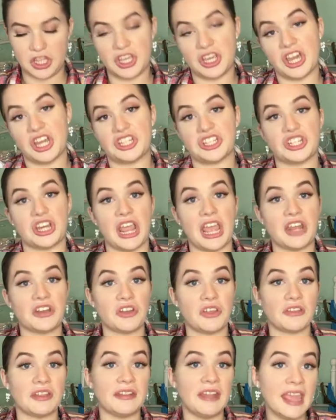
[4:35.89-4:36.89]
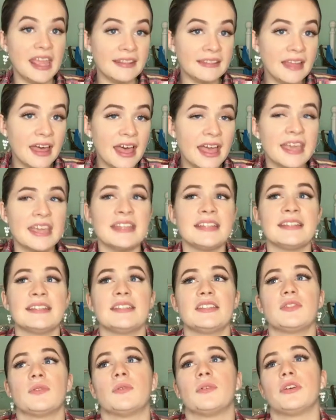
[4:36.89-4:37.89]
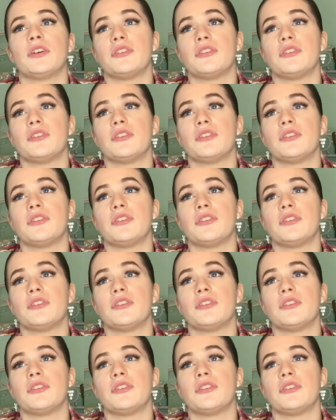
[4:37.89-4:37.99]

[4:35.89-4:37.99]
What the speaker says: you cut your hand on the lane lines,